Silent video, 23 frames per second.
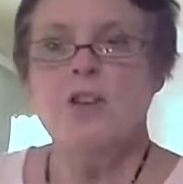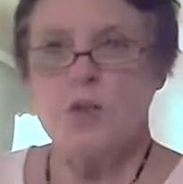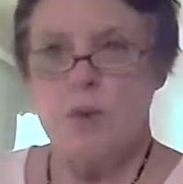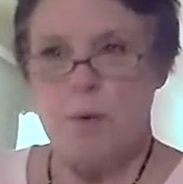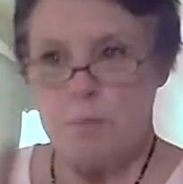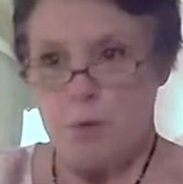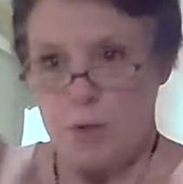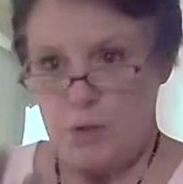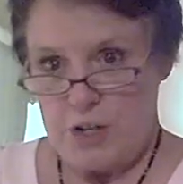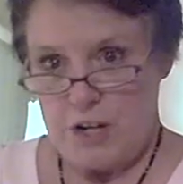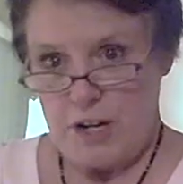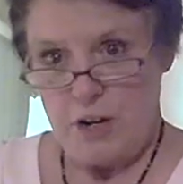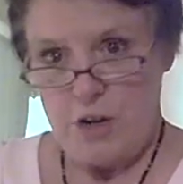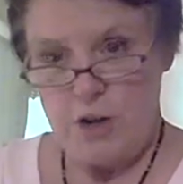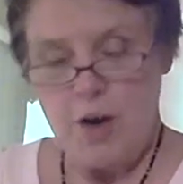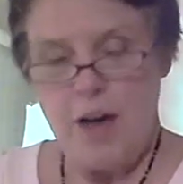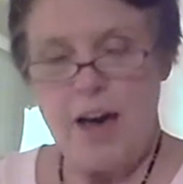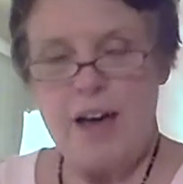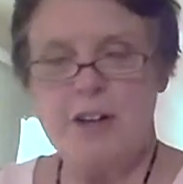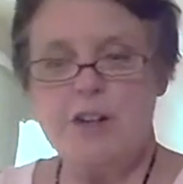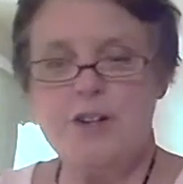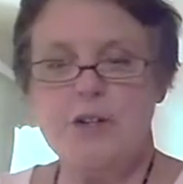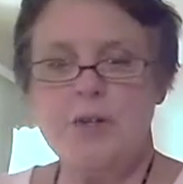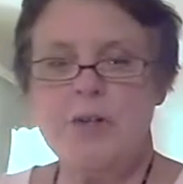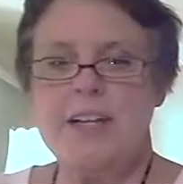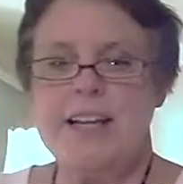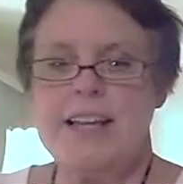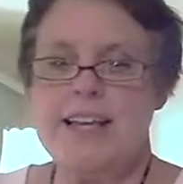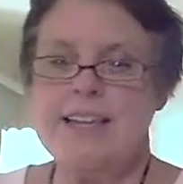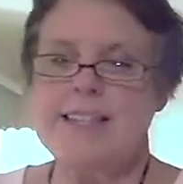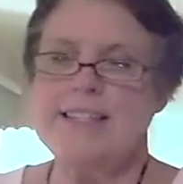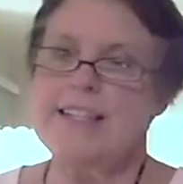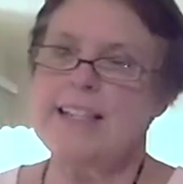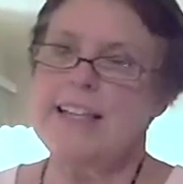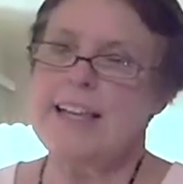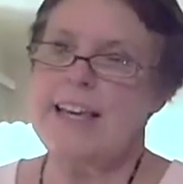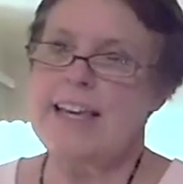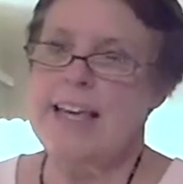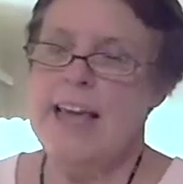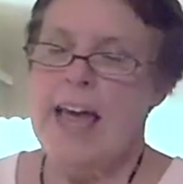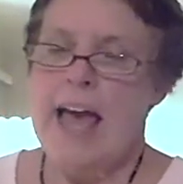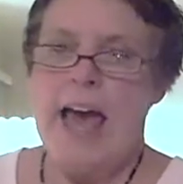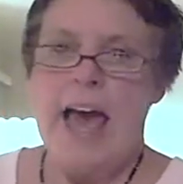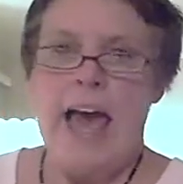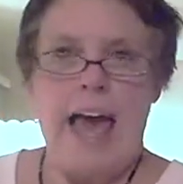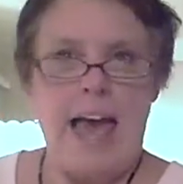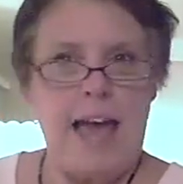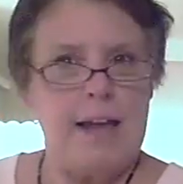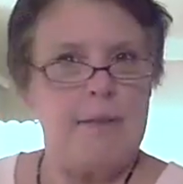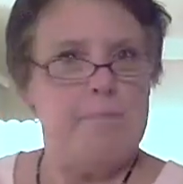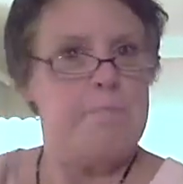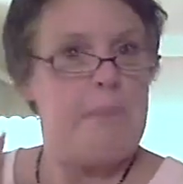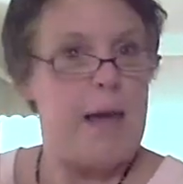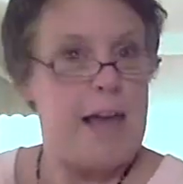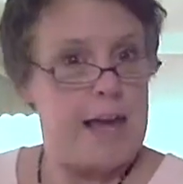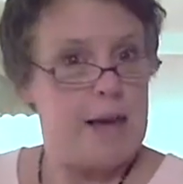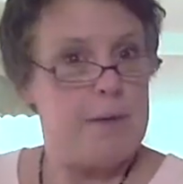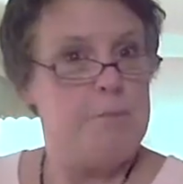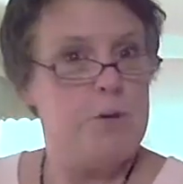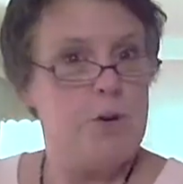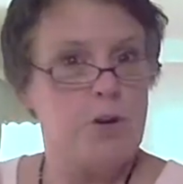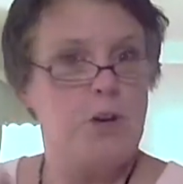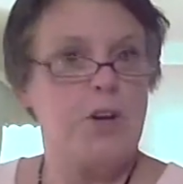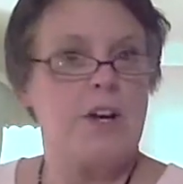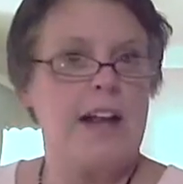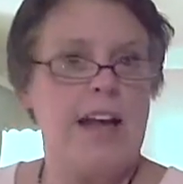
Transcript: So I'm going to tell you how to do it easily, and bam, you're